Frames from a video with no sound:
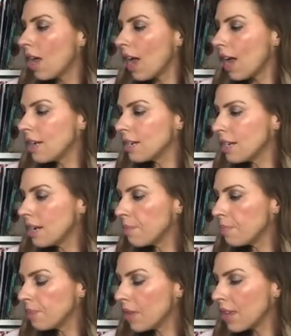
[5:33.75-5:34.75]

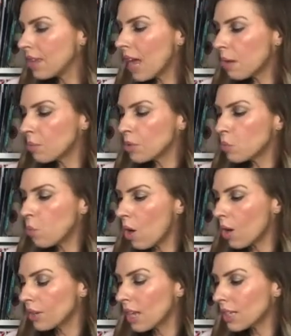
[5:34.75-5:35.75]
And that was
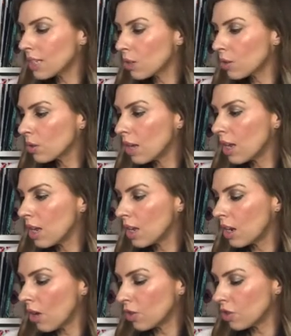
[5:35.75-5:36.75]
one, that's a
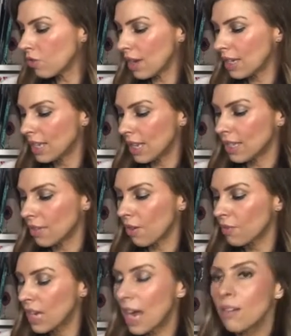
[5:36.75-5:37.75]
lingerie set. So
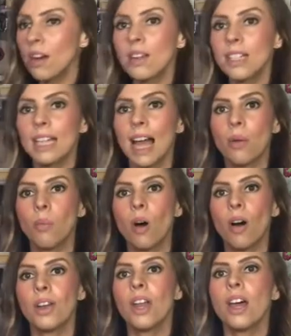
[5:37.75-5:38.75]
I've downloaded that
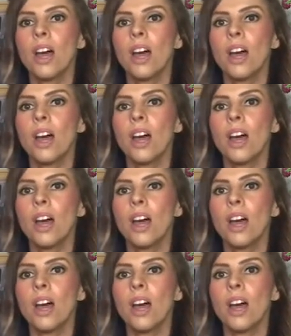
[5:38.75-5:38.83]
one.